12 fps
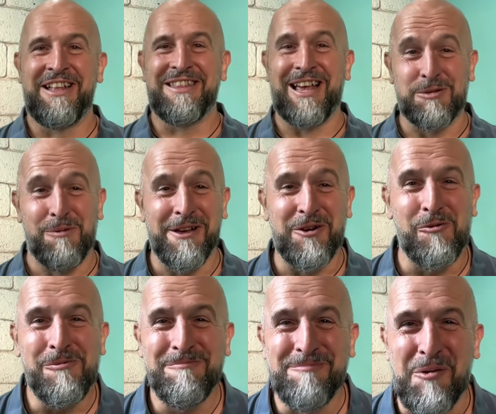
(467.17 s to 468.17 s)
That's my
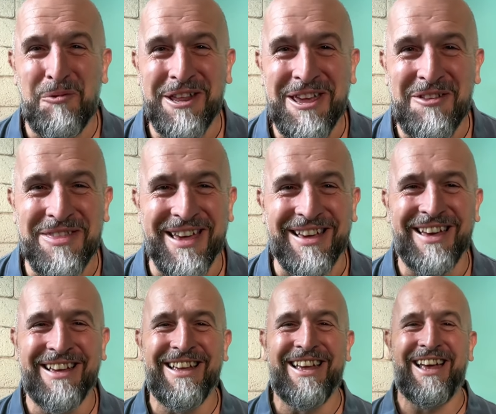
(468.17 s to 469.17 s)
call, but what do you think?
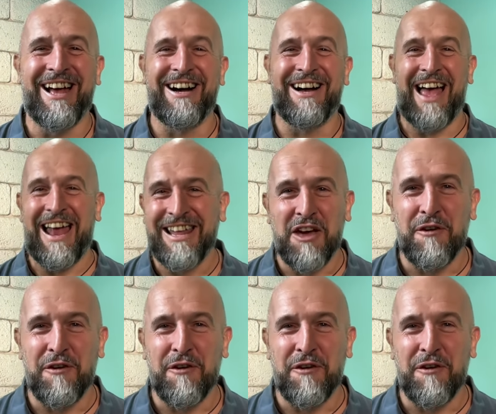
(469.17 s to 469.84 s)
Any